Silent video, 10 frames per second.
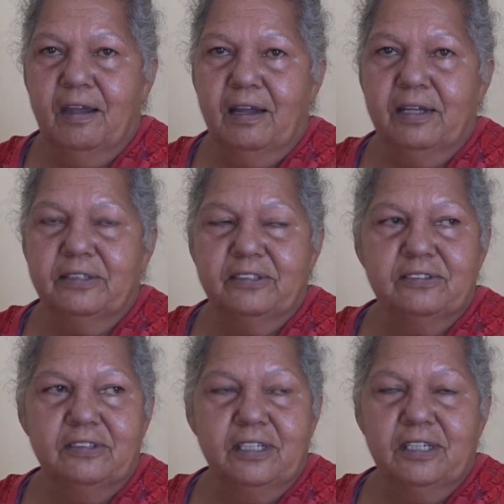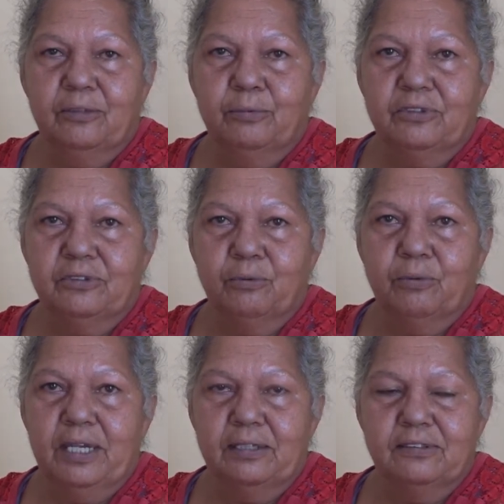I just think it was a
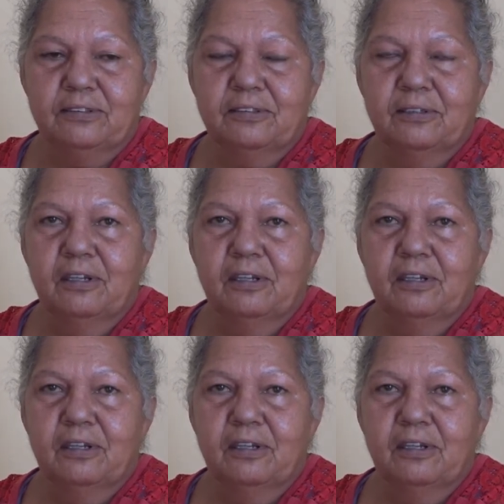waste